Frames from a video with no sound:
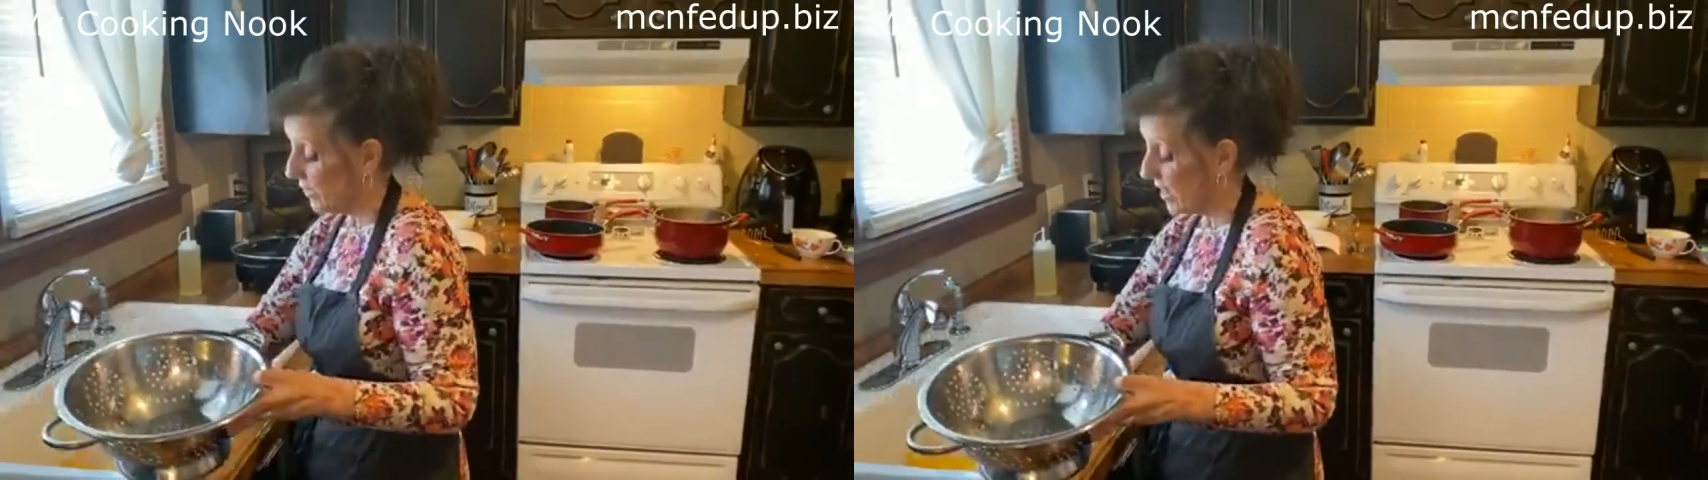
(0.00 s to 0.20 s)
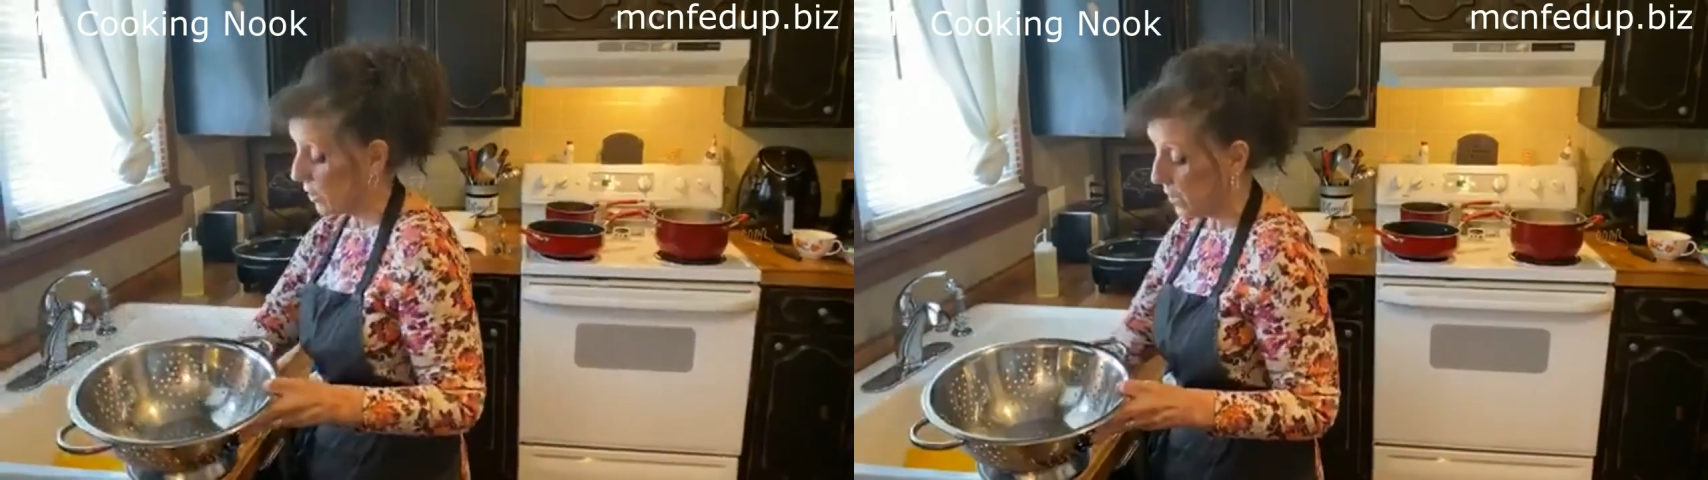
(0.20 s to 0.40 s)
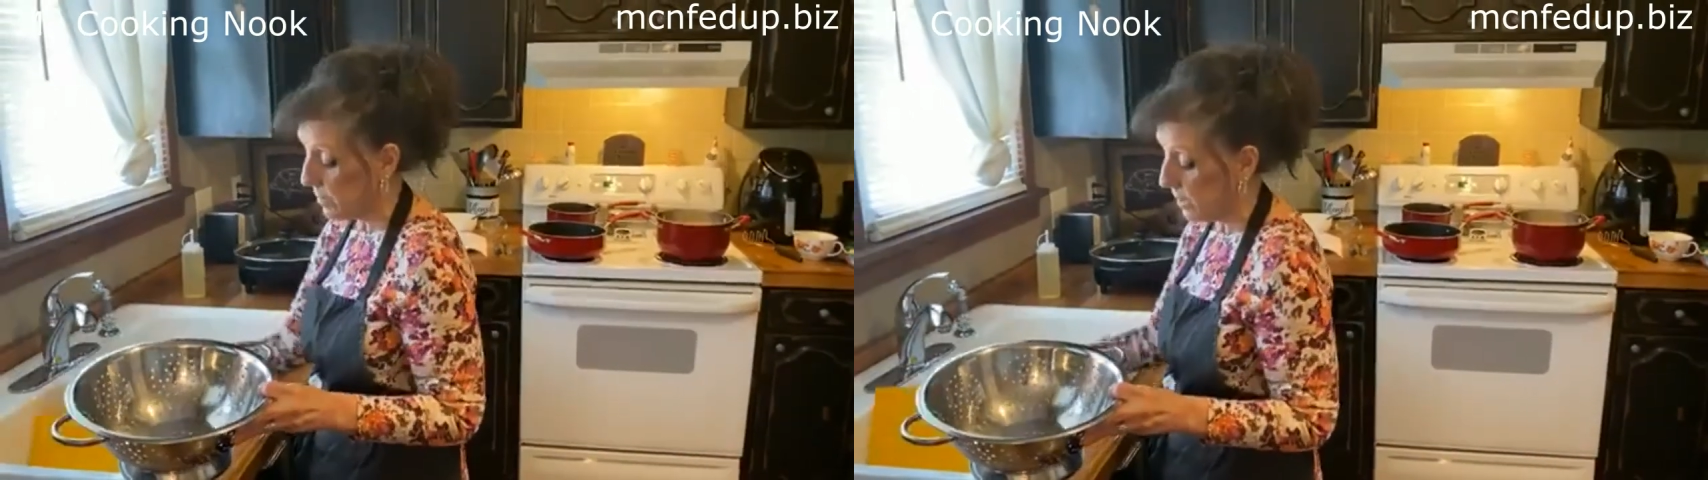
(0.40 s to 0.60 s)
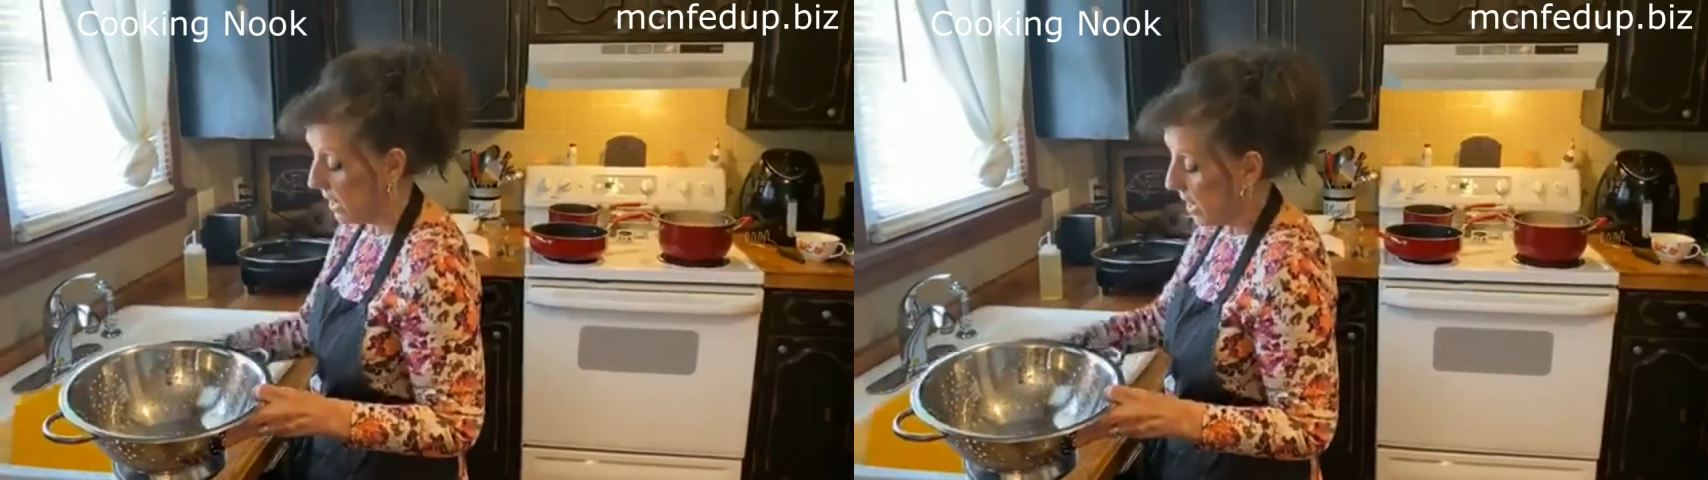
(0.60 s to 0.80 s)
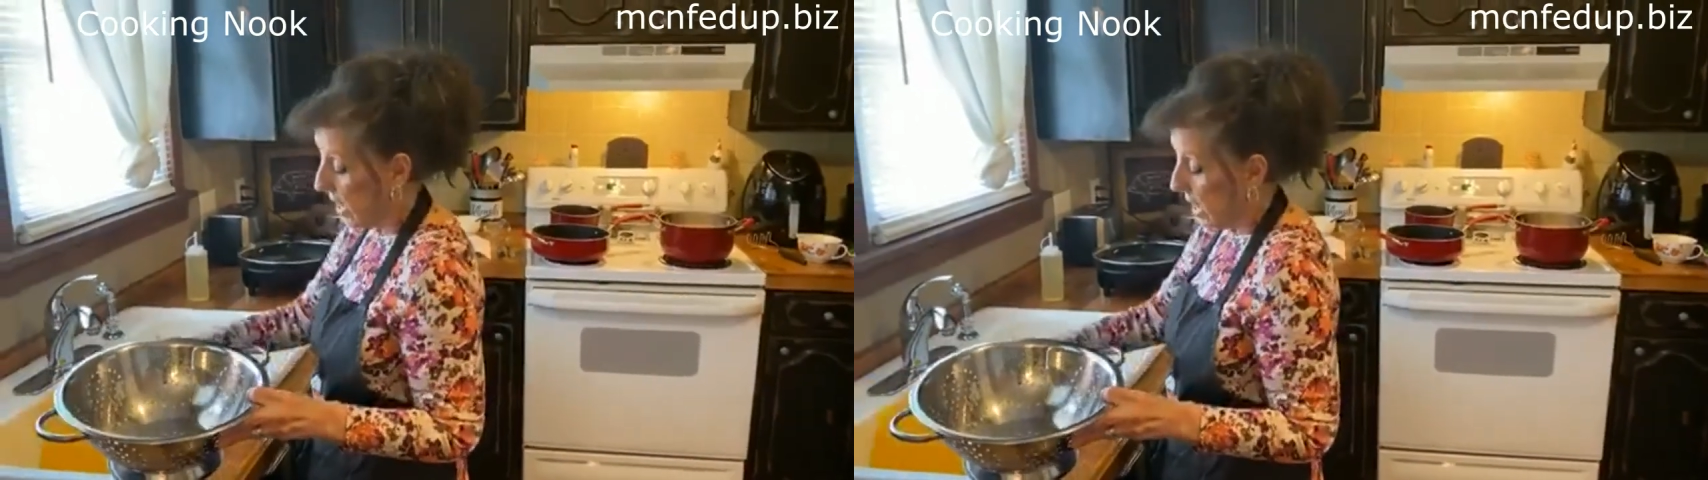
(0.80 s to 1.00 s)
Hey,
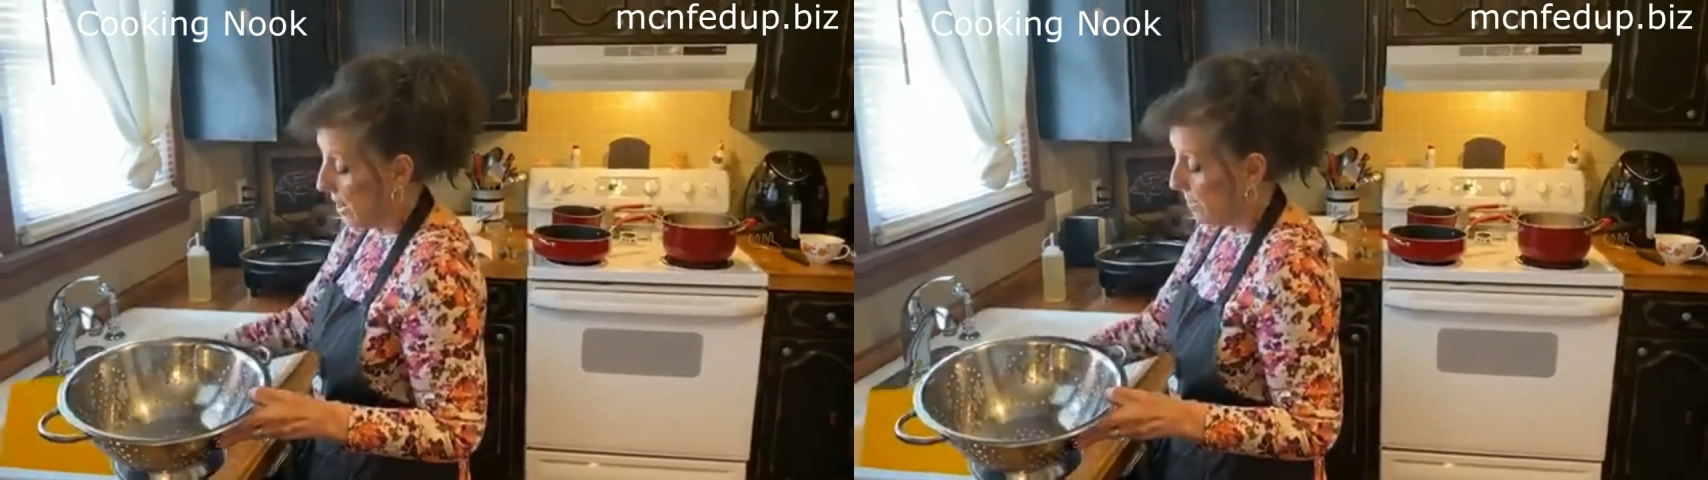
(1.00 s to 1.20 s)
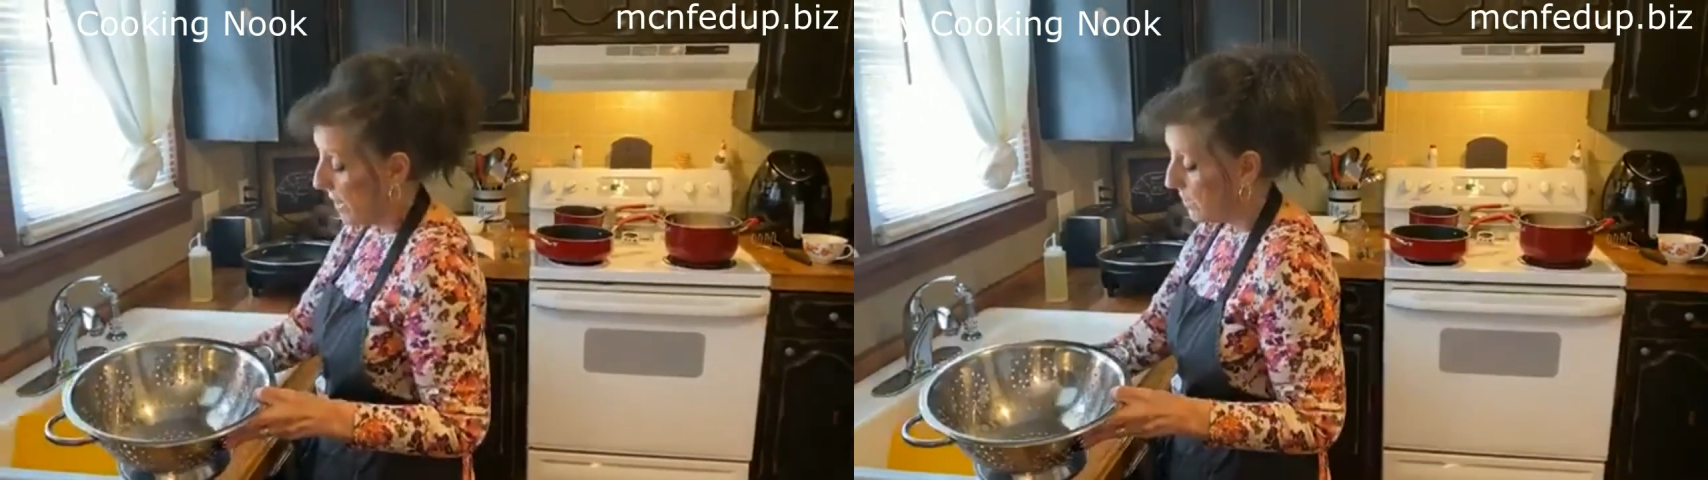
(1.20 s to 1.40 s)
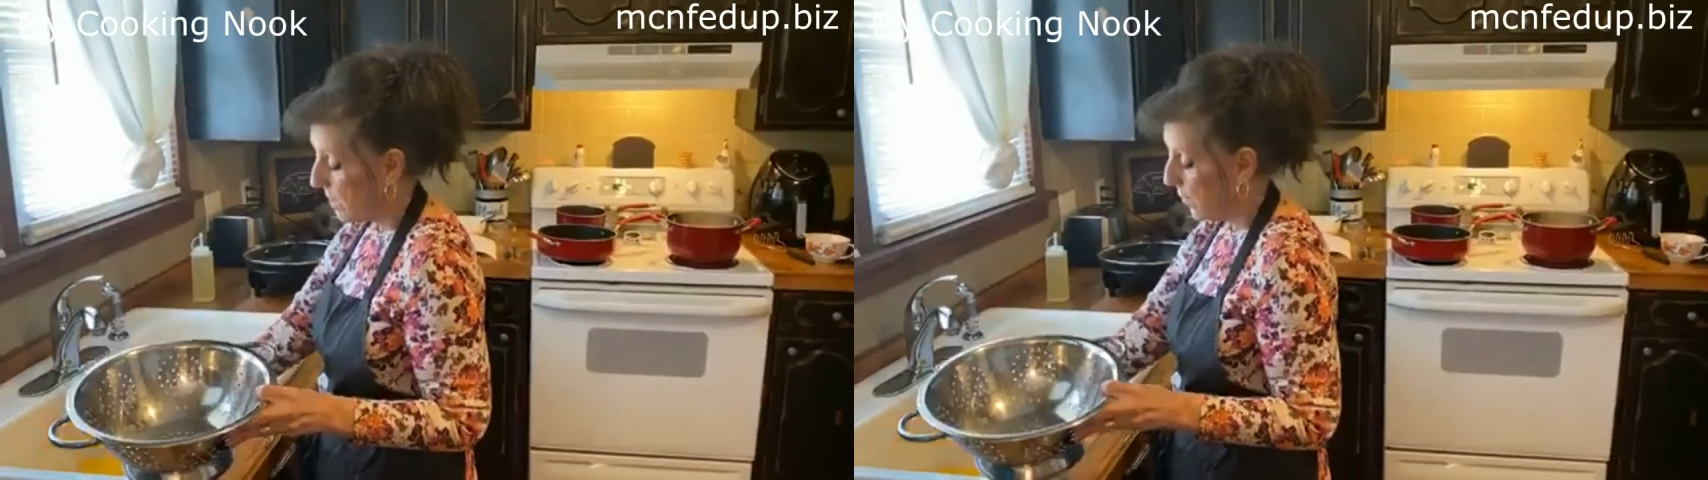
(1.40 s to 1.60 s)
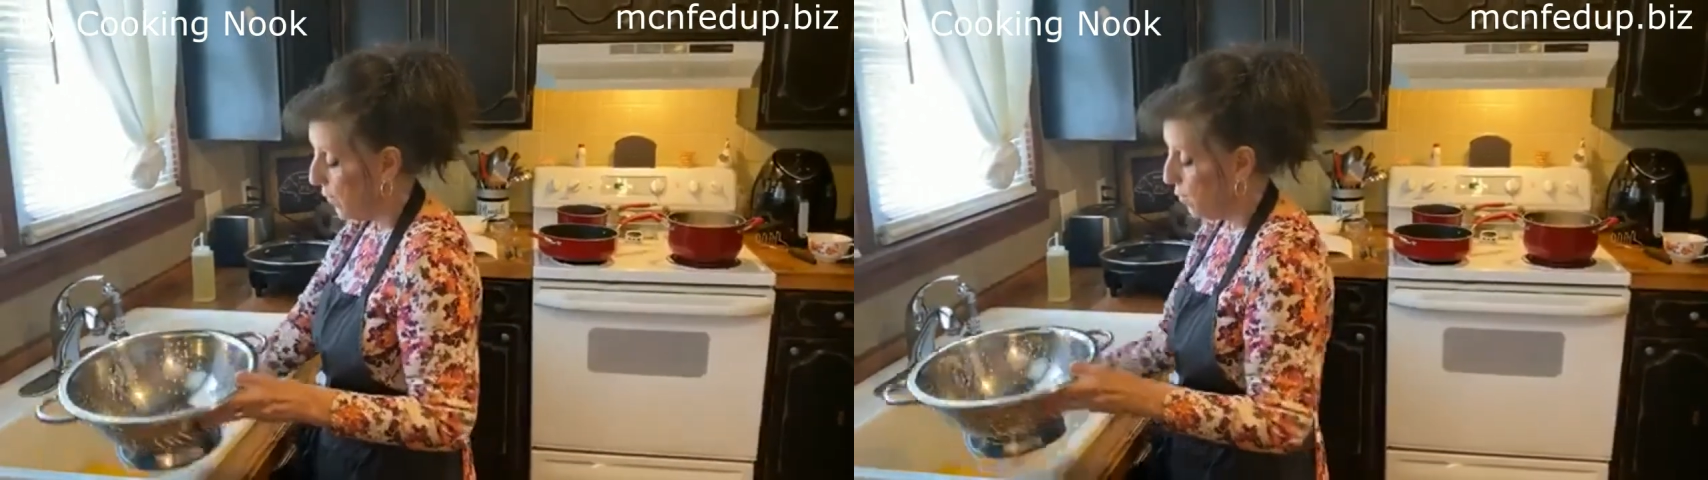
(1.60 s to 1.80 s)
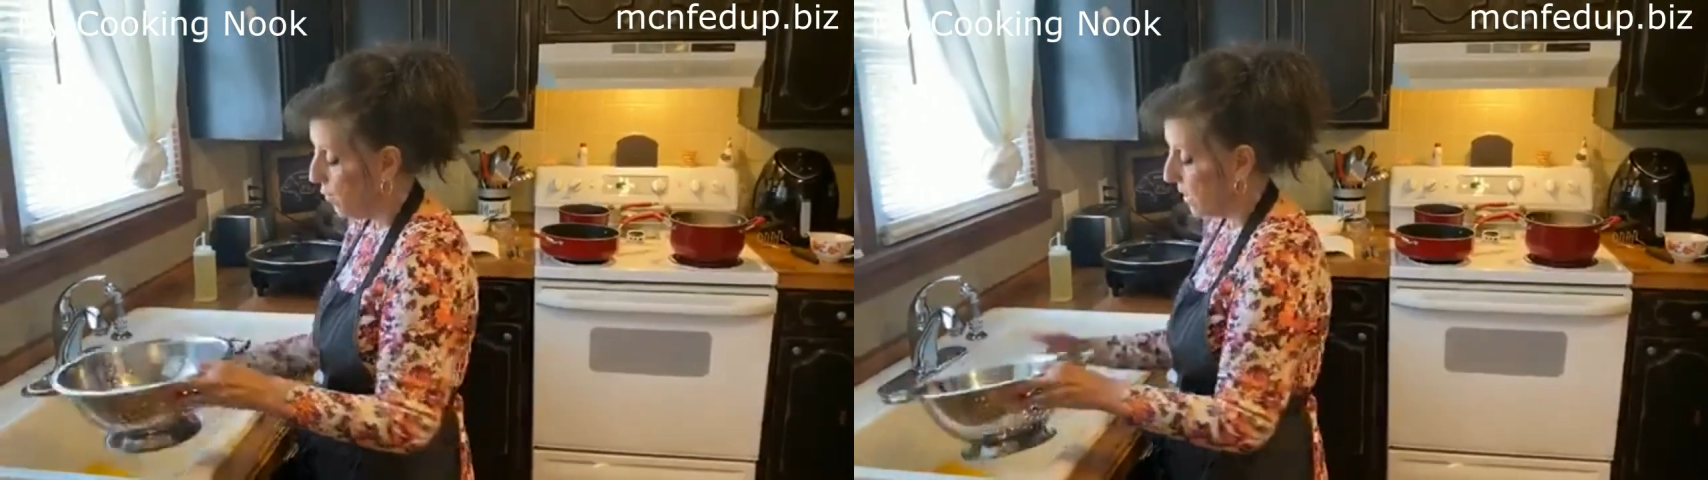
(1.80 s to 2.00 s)
Grandma, maybe if
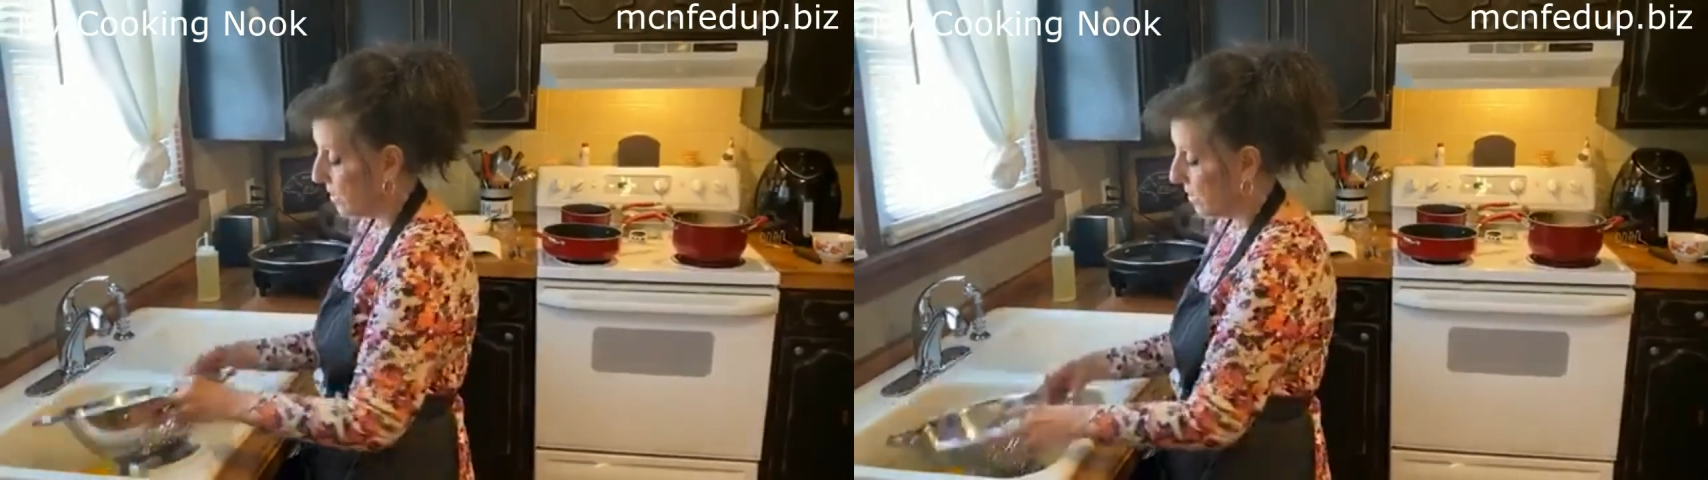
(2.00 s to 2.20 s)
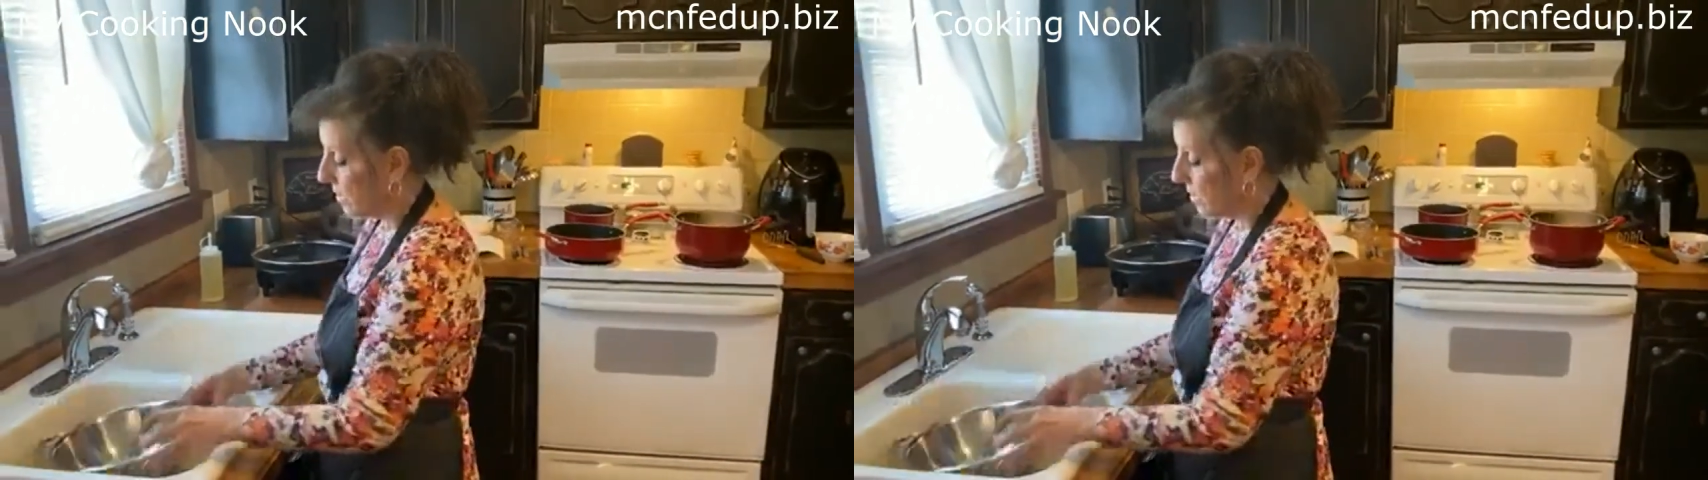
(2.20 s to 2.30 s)
you can